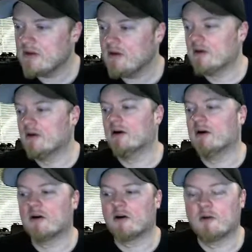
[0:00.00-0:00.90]

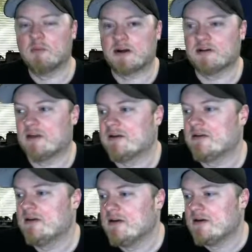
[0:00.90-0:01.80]
I'll come back to that.
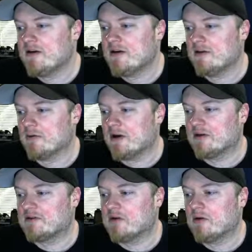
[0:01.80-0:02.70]
Either way,
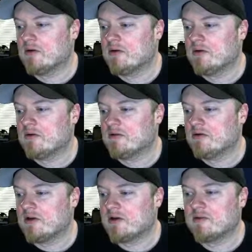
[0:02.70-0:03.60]
so the
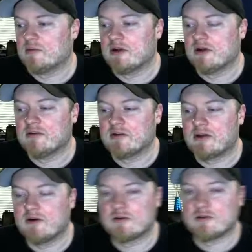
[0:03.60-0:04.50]
idea being the
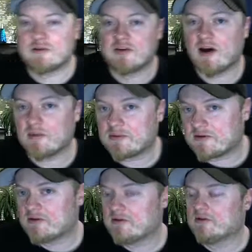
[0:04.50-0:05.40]
character stops
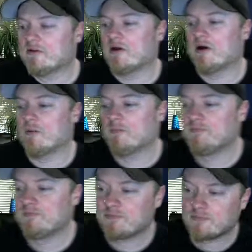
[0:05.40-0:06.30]

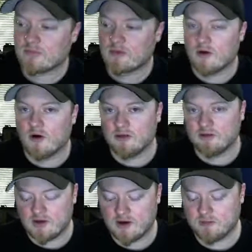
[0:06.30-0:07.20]
on
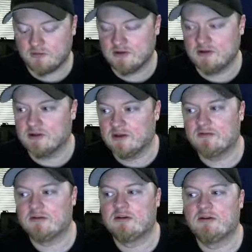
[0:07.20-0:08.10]
top of the
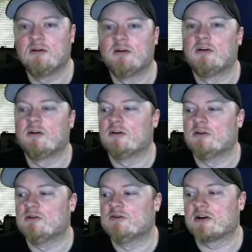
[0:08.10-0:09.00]
lift. You
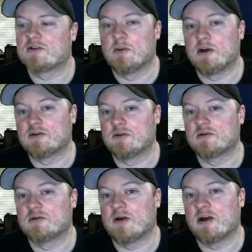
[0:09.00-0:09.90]
check to make sure it's the
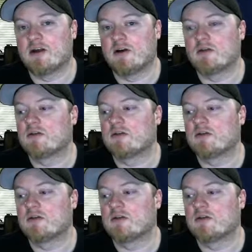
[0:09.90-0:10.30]
right character.